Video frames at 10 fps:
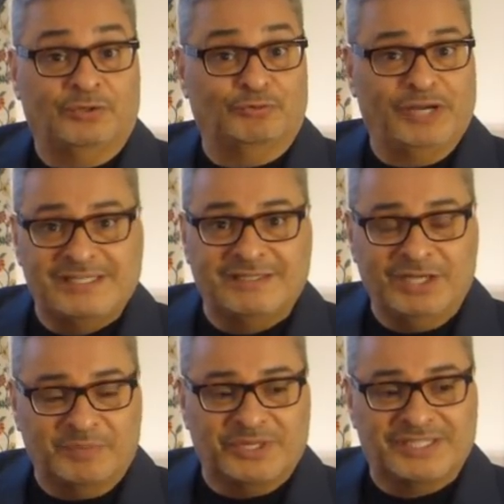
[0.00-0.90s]
Reason
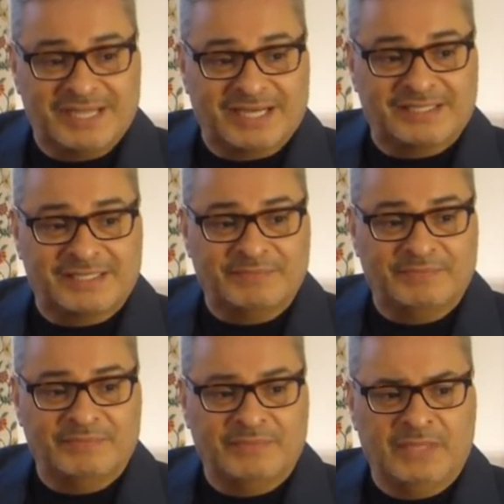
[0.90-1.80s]
number six,
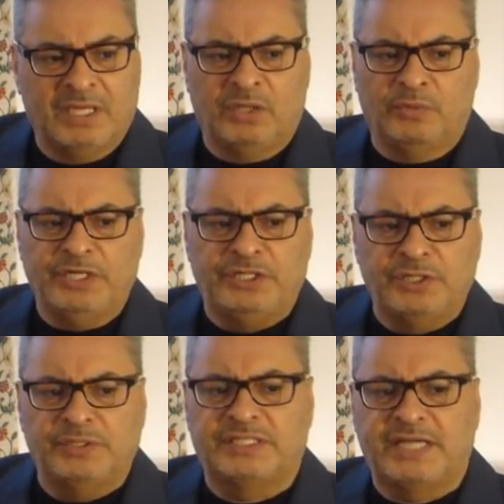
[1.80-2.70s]

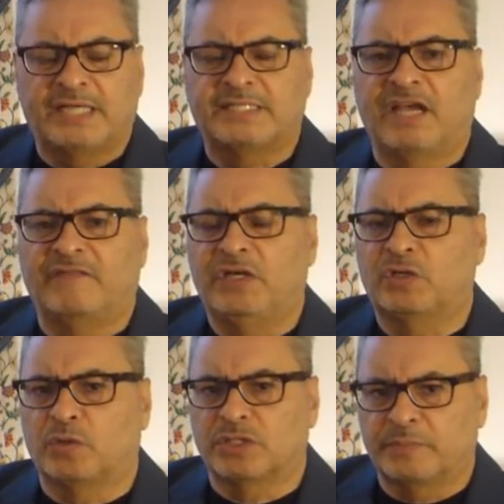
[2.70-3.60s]
reduce text-heavy
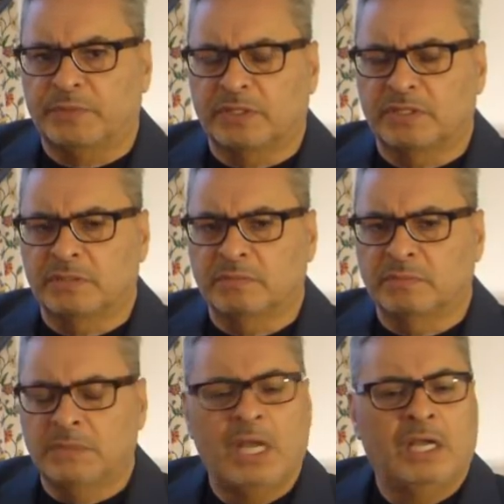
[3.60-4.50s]
course books.
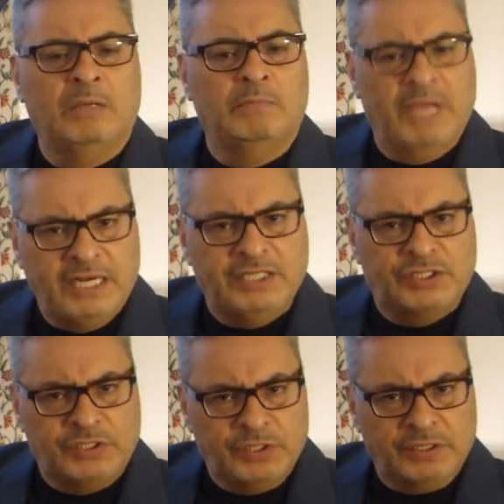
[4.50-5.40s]
Many
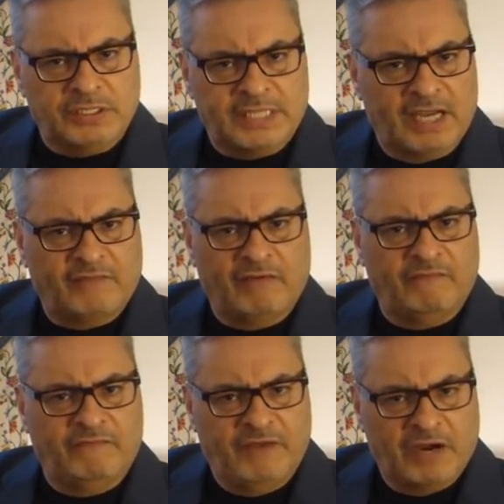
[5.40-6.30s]
students have
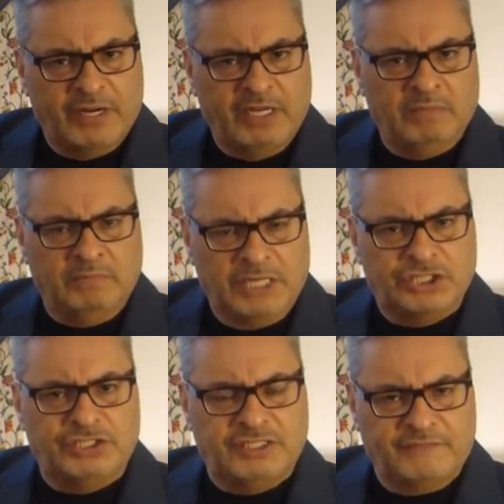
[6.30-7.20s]
very
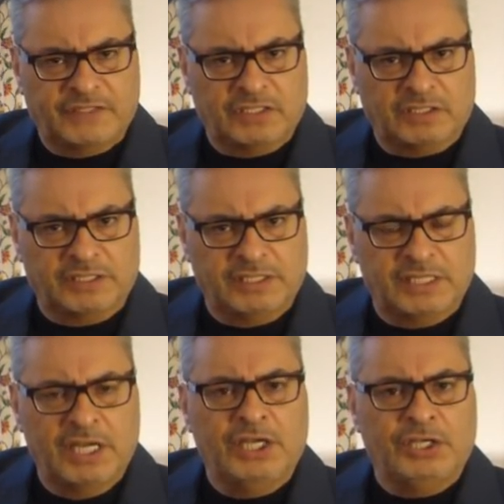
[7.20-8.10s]
much difficulties
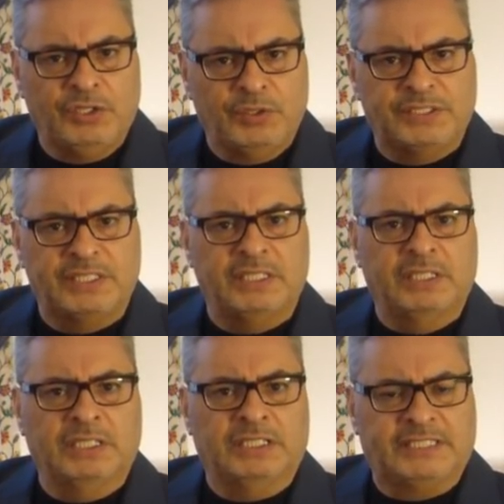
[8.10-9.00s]
using
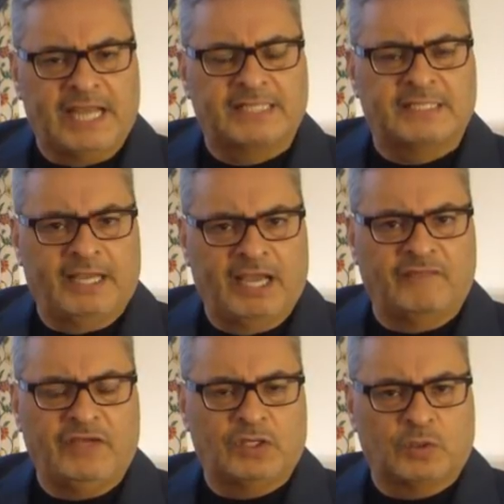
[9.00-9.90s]

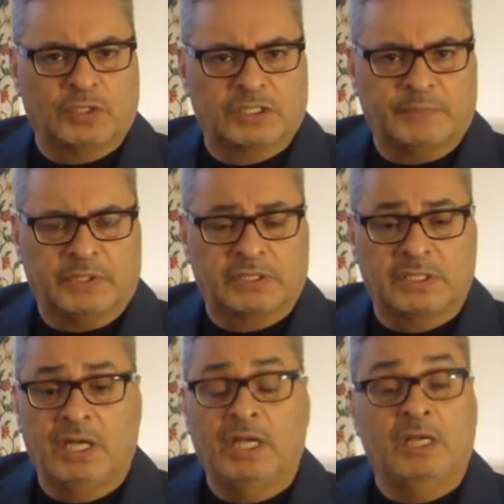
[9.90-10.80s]
text-heavy course books,
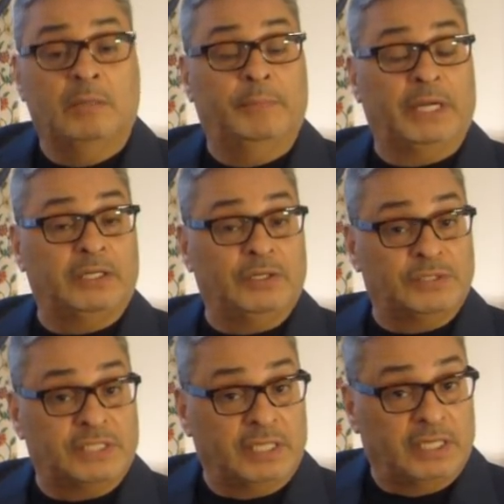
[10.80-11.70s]
but
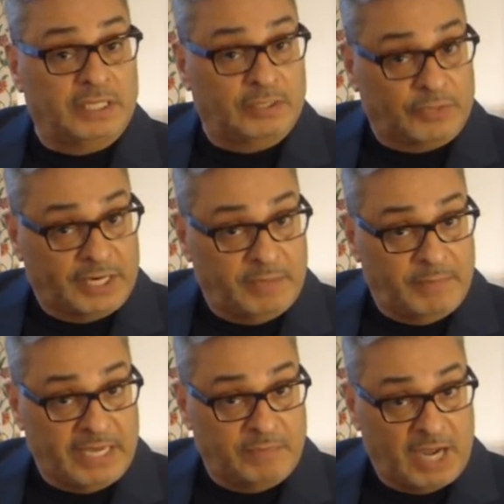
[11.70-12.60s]
using
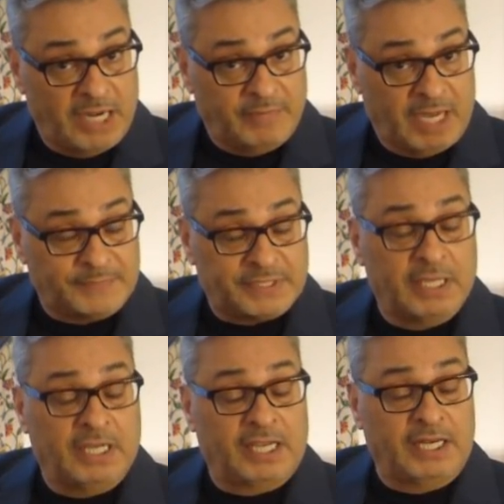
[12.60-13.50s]
ready-made mind maps
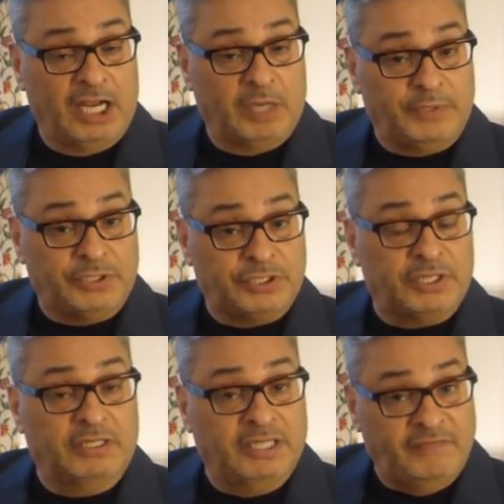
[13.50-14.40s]
can help you to
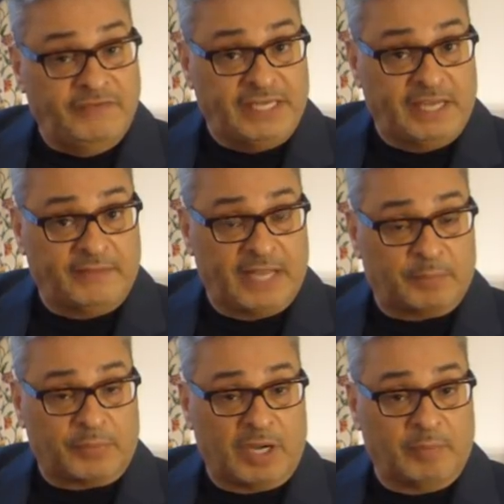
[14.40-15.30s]
alleviate
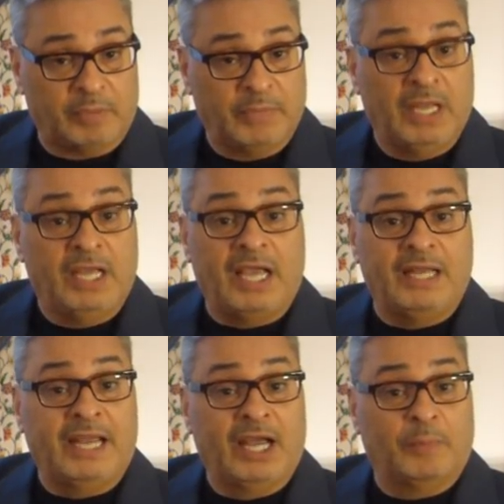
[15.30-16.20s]
that problem
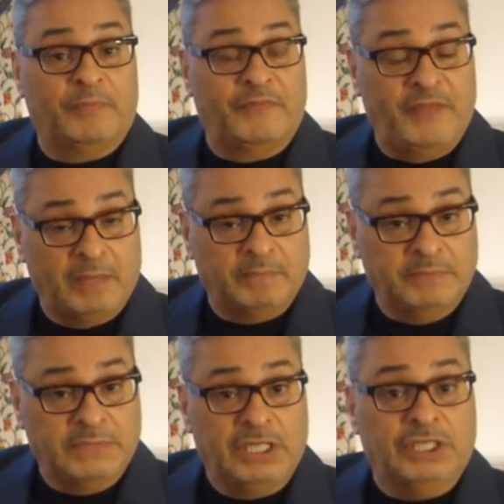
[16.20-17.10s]
and help
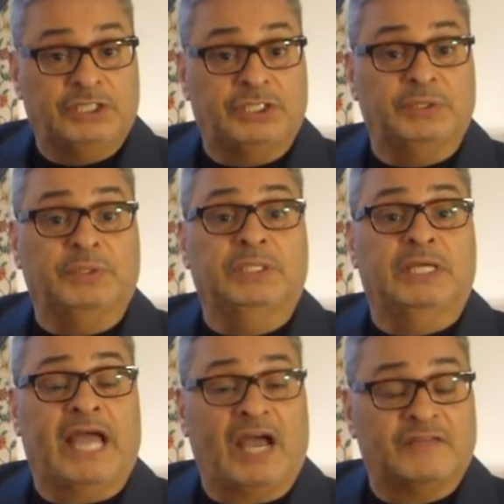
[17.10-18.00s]
them to
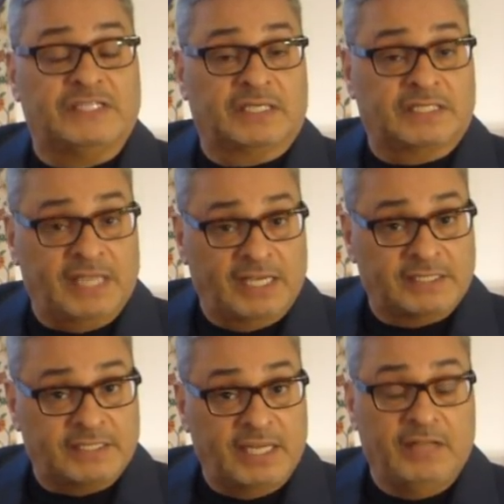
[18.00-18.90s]
have
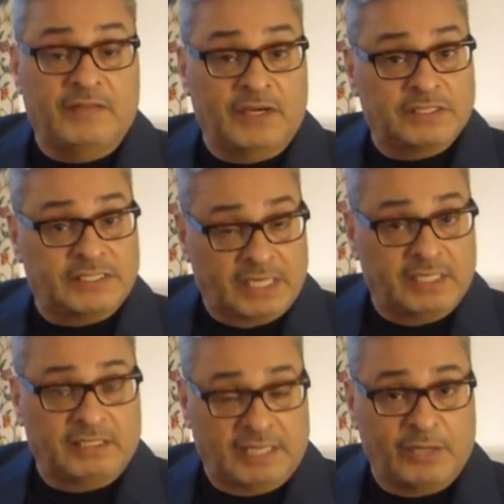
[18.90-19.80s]
success in their
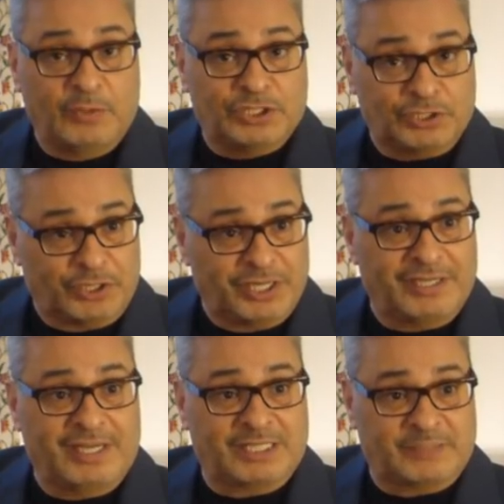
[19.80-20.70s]
second language learning
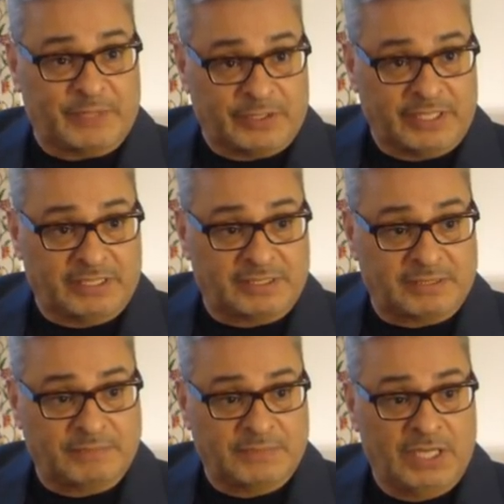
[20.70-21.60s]

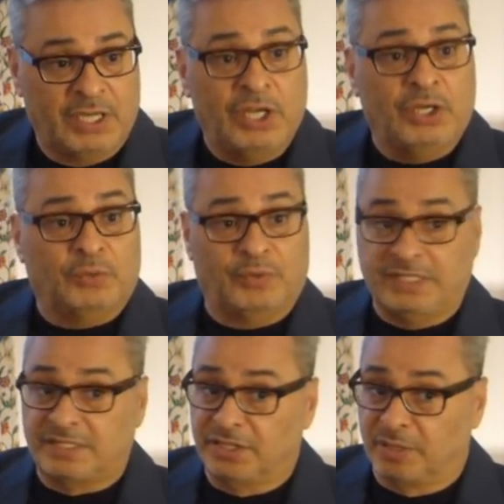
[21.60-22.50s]
experience.
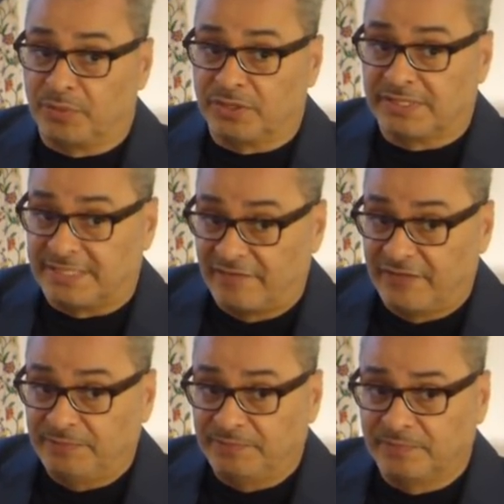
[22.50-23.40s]
Reason number
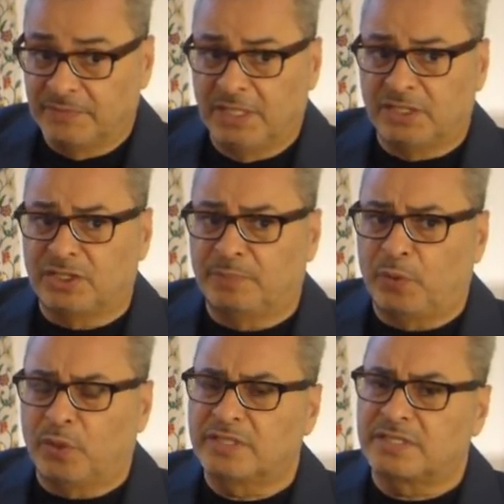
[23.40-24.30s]
seven,
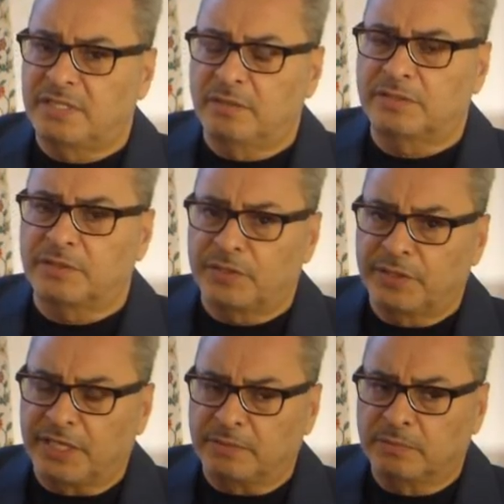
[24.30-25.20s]
support skills
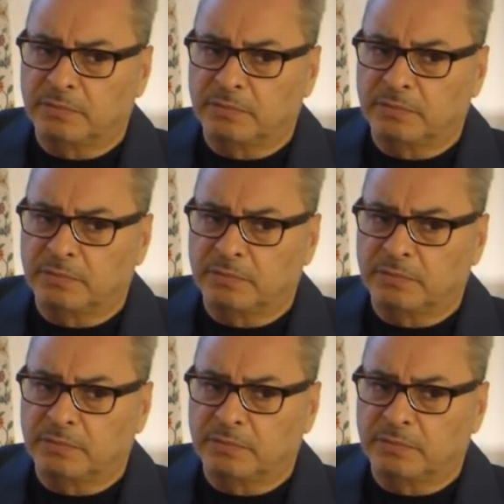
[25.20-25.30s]
learning.